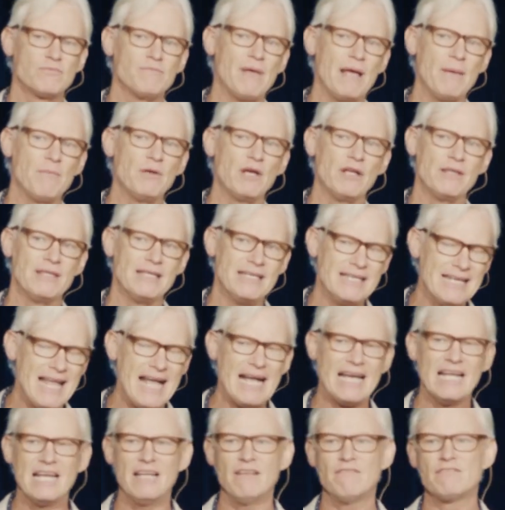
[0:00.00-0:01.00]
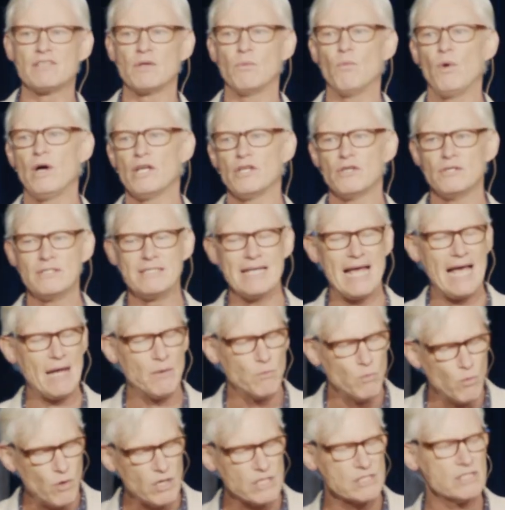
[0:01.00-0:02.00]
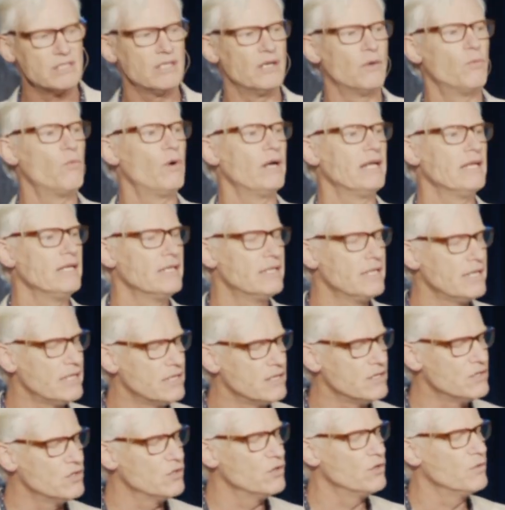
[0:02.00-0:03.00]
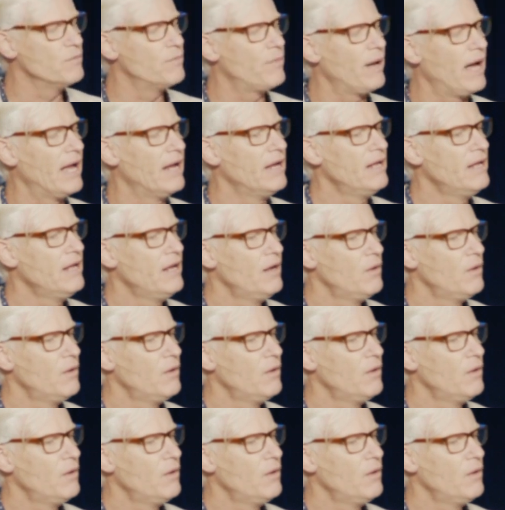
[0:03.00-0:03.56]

maybe on the negatives and what your dad wasn't and what he didn't do, but